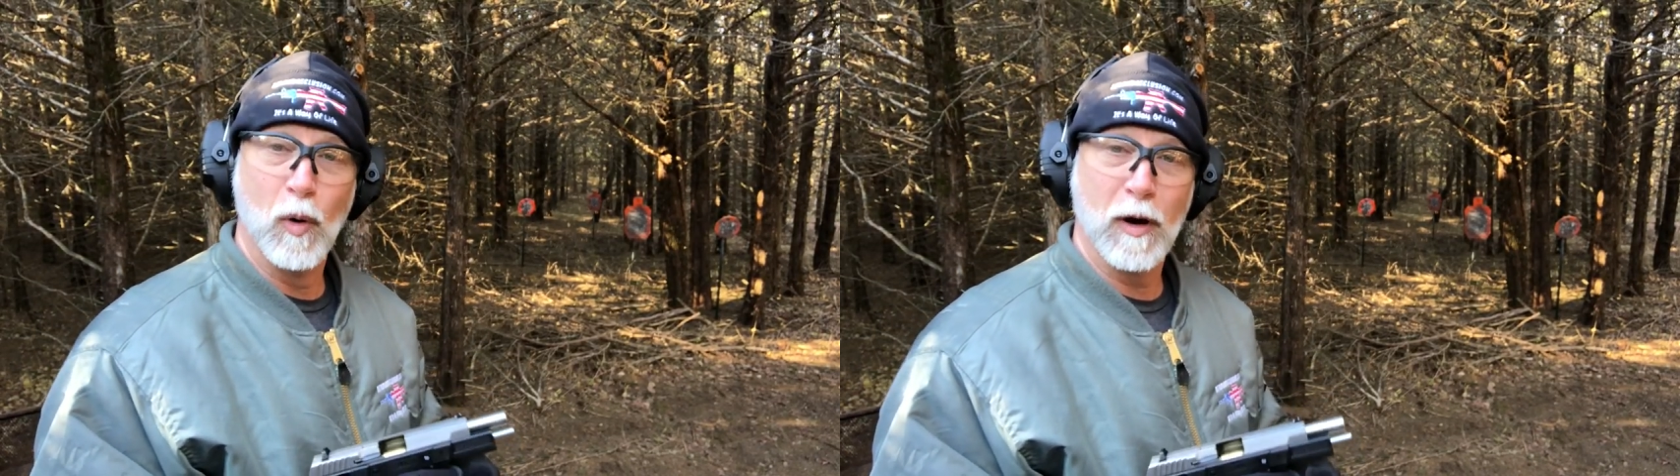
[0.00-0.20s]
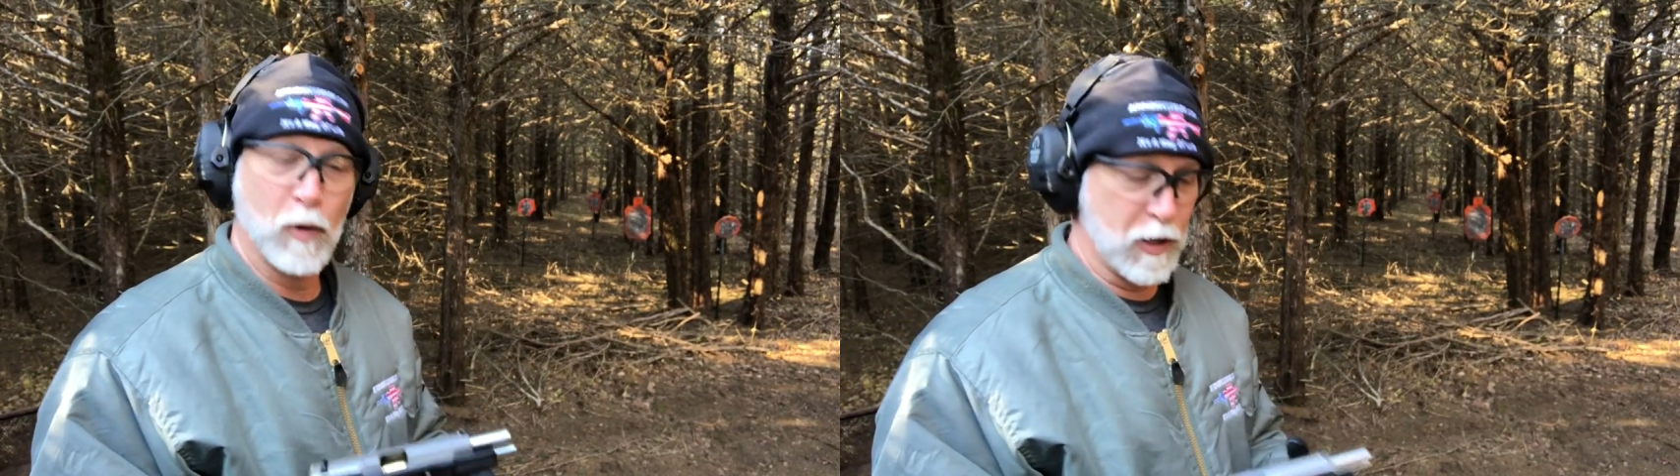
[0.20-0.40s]

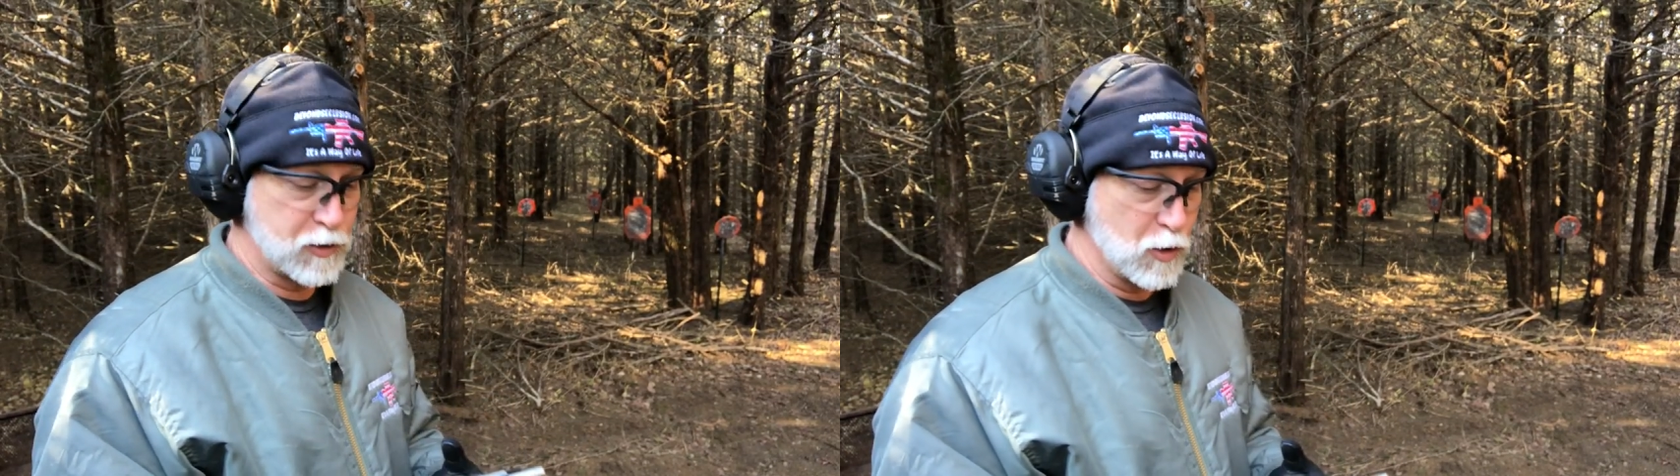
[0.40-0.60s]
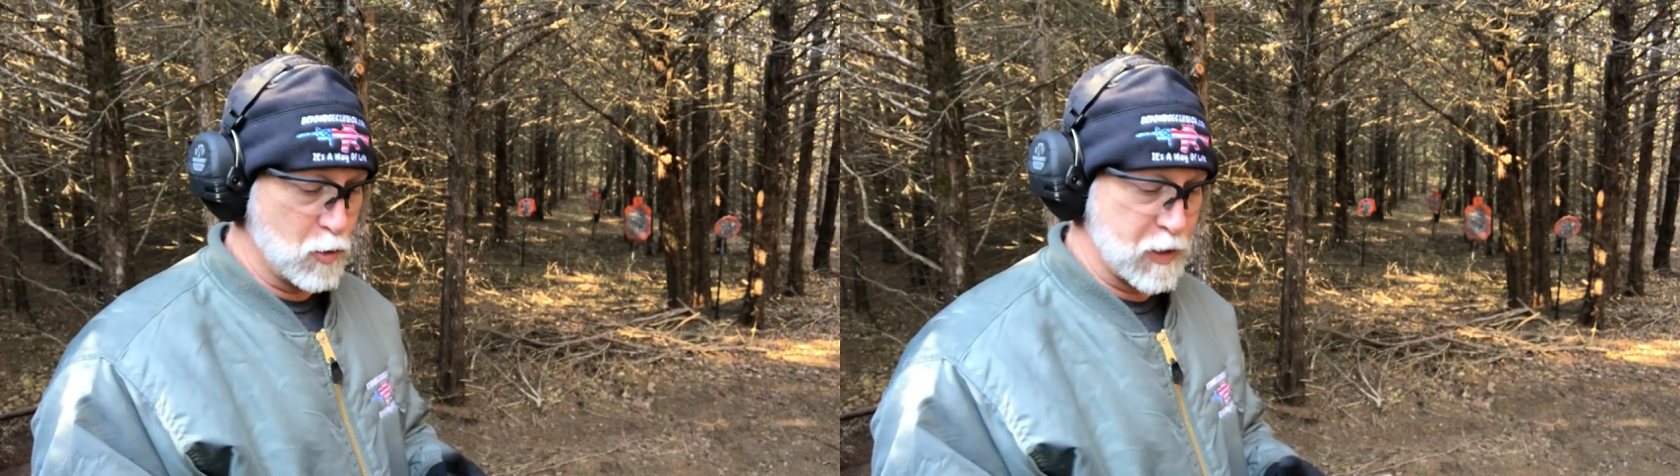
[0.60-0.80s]
What I wanna
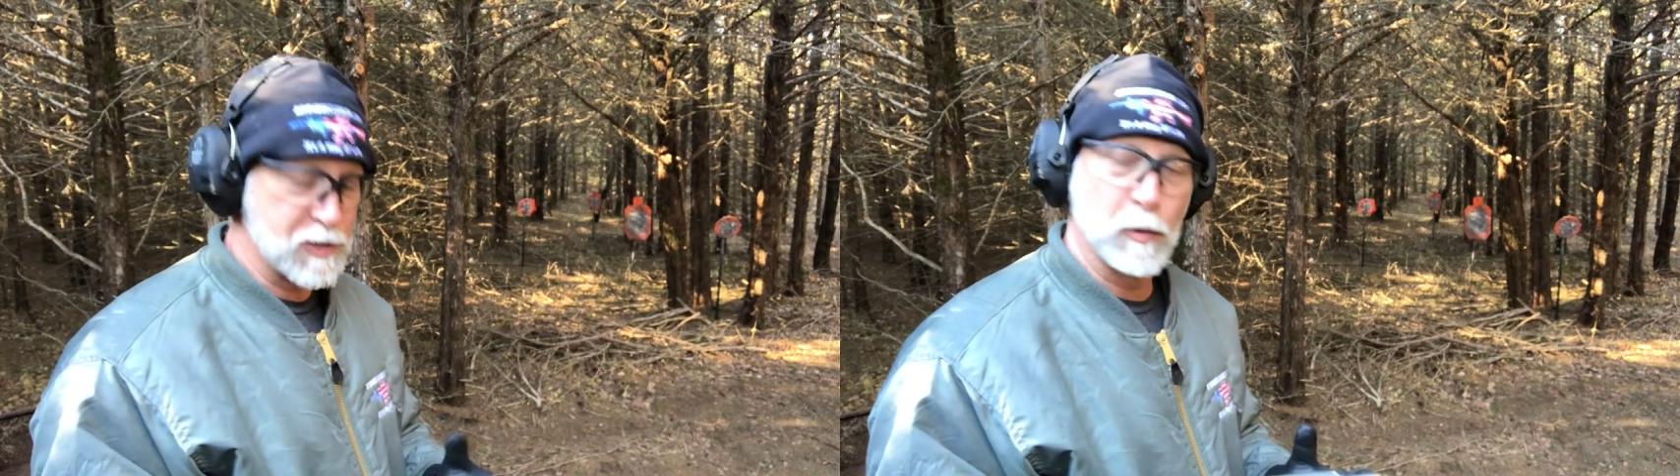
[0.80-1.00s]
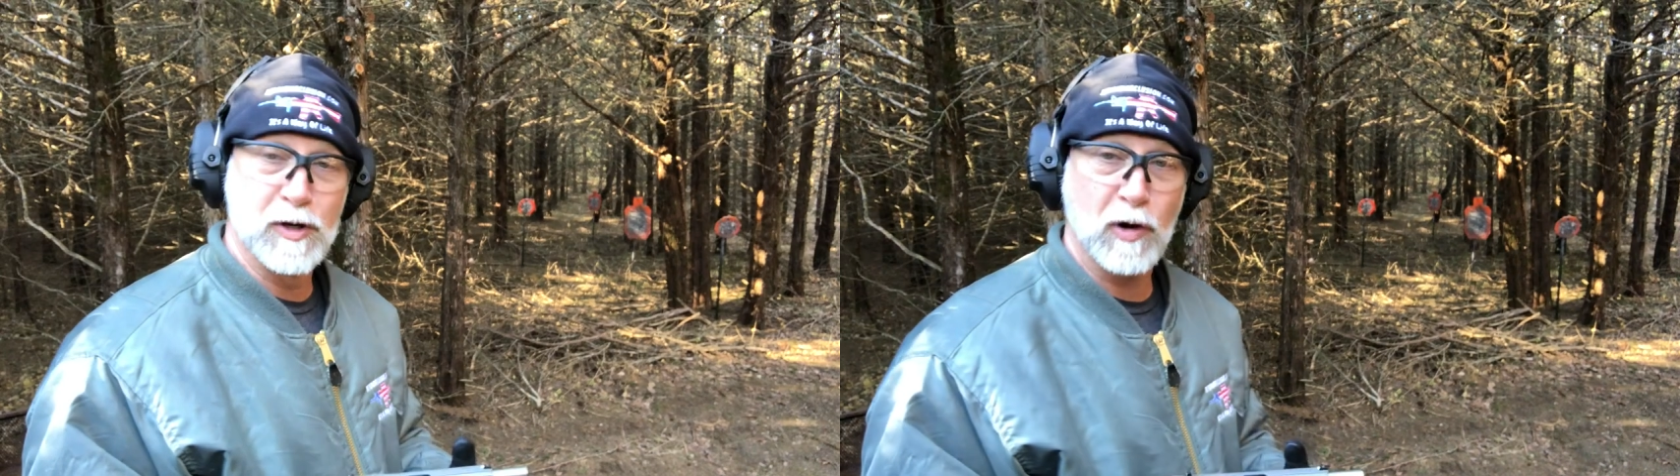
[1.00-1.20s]
do is
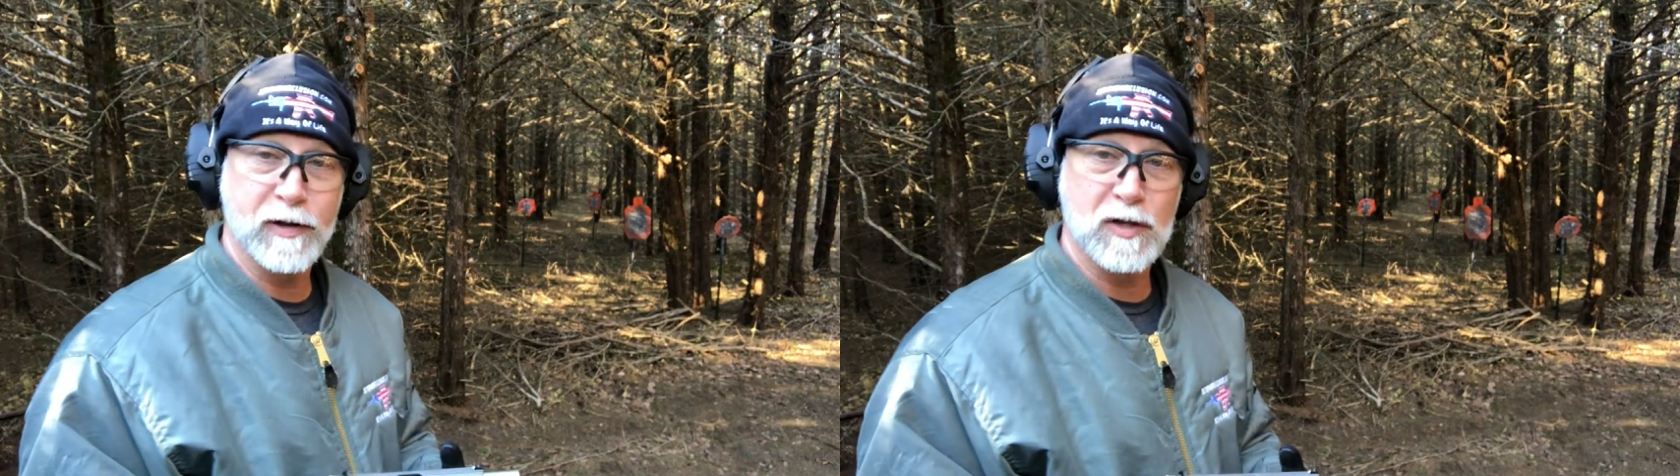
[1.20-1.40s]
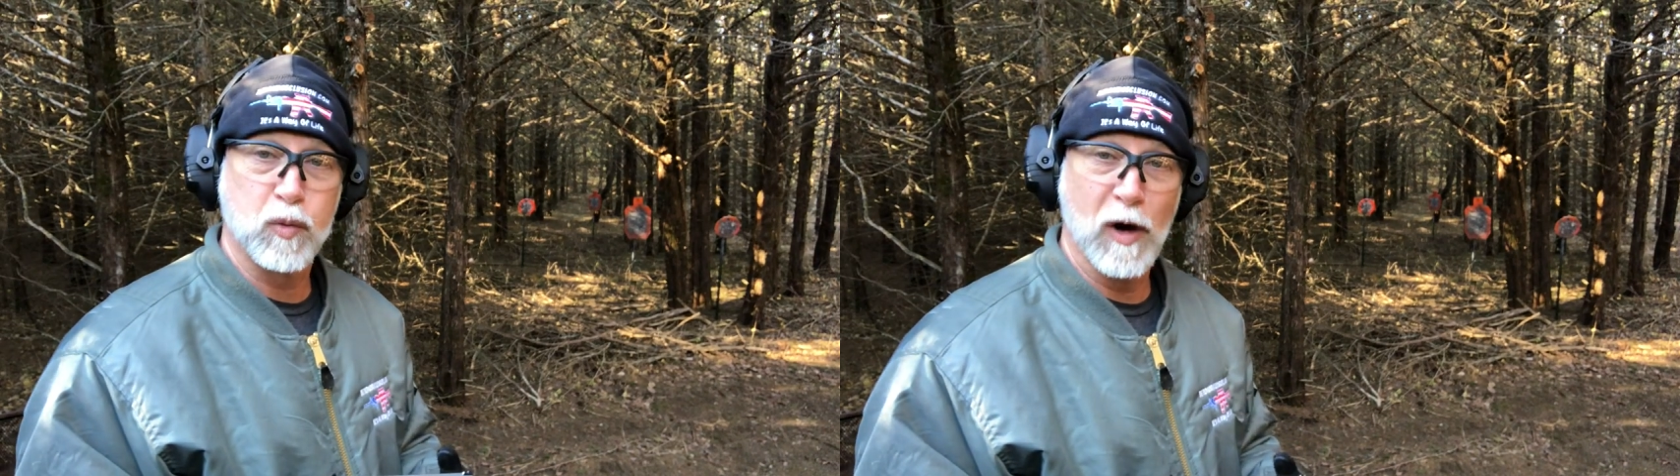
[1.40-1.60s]
I wanna try
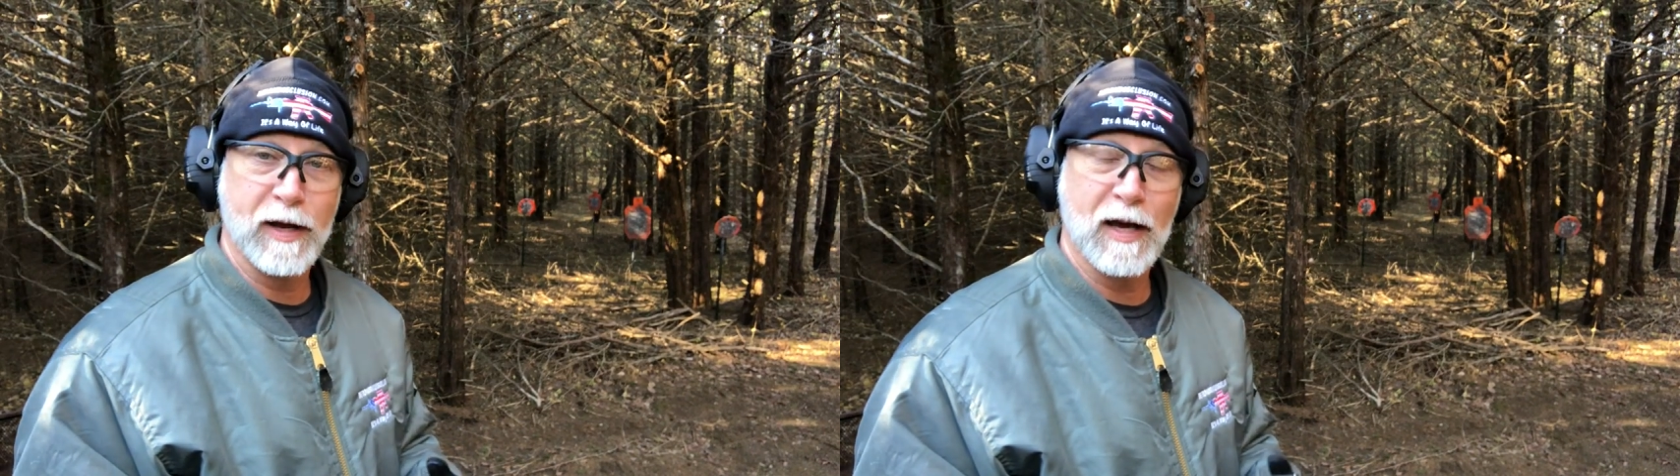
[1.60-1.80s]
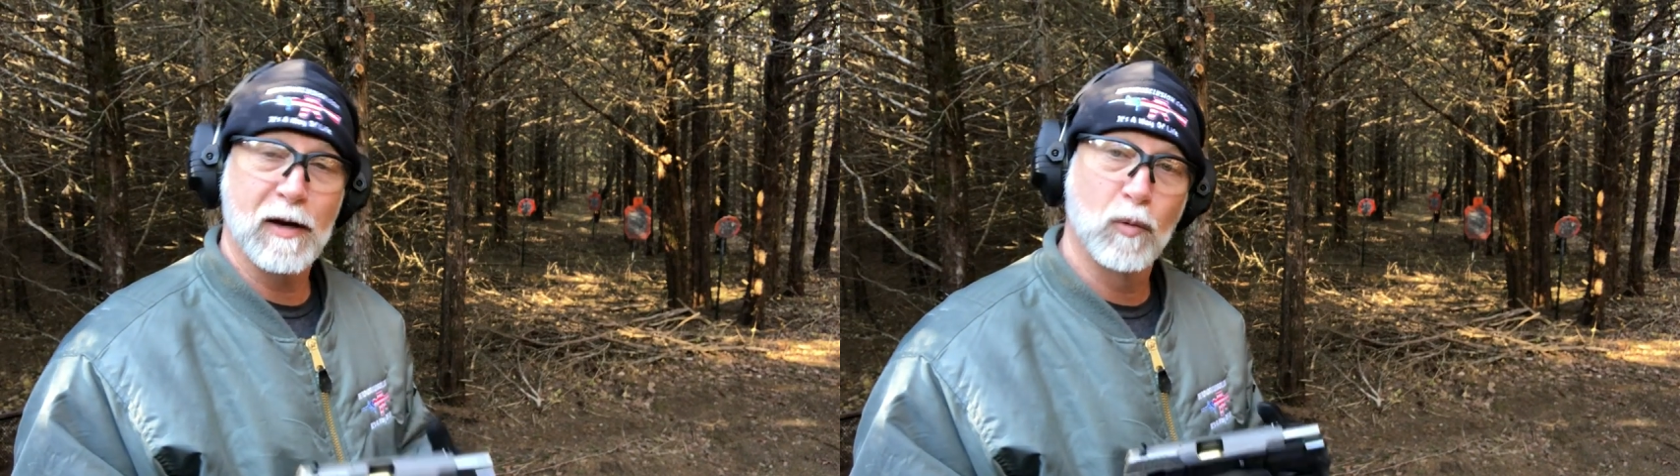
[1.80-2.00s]
this
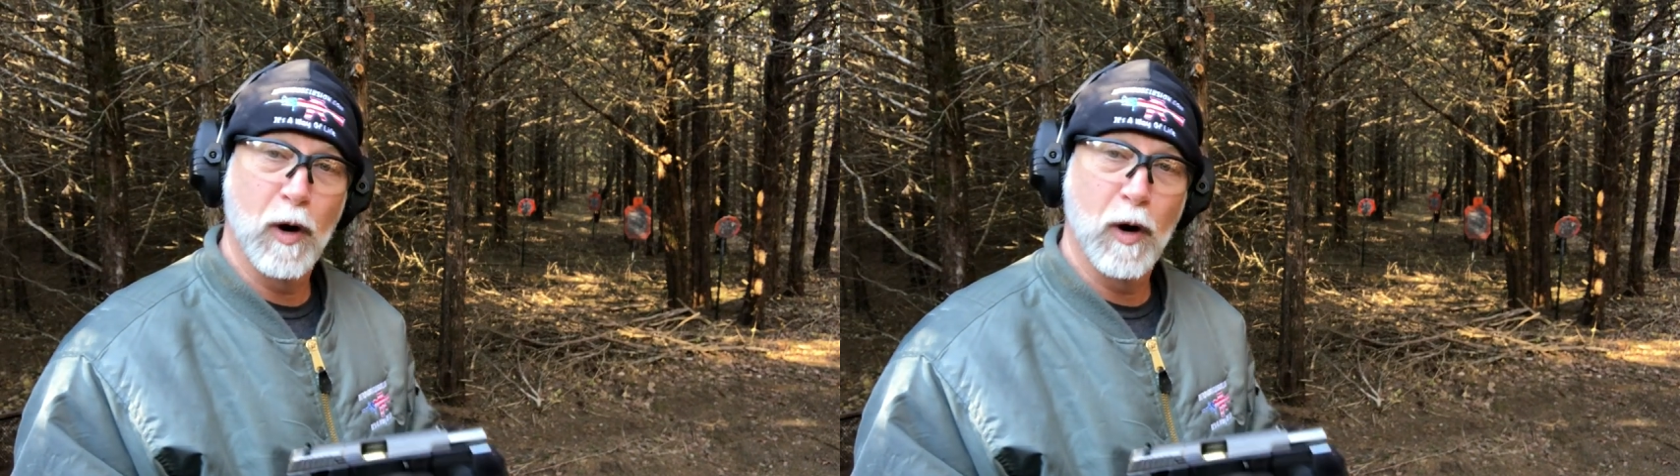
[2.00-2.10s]
one-handed